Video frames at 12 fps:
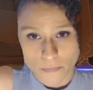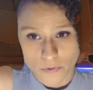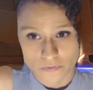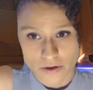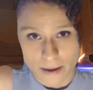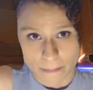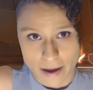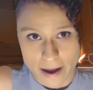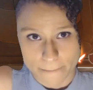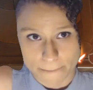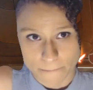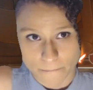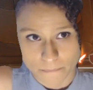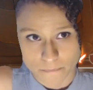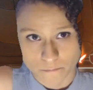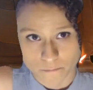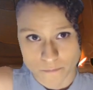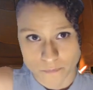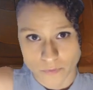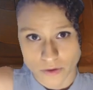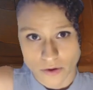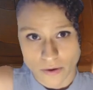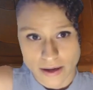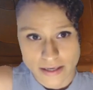to combat.
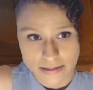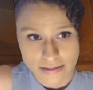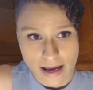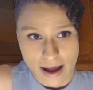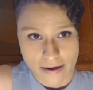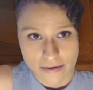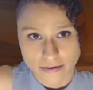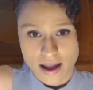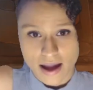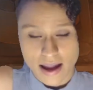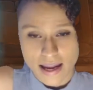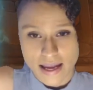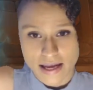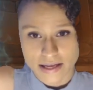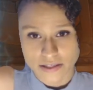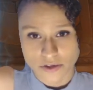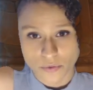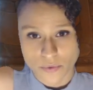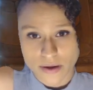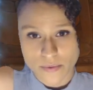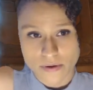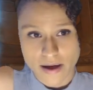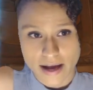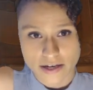Go ahead and attack, and we
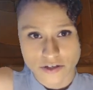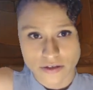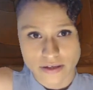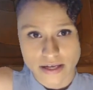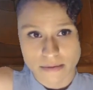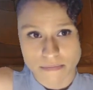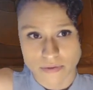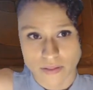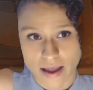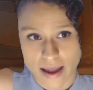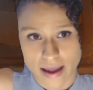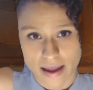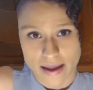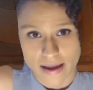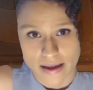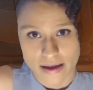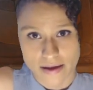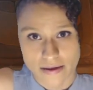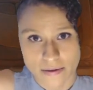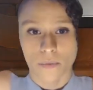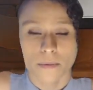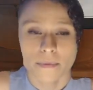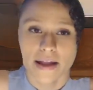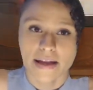will actually
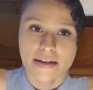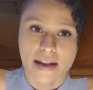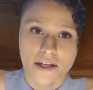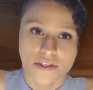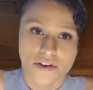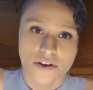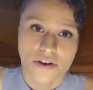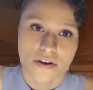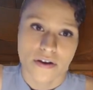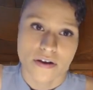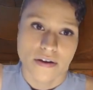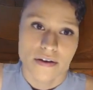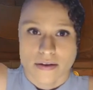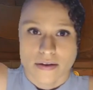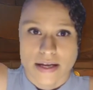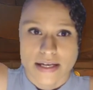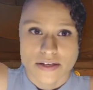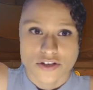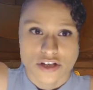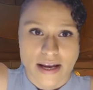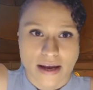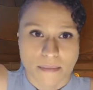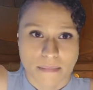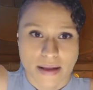we'll play another
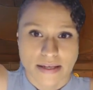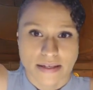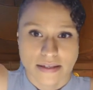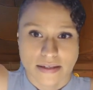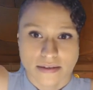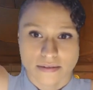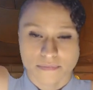enchantment,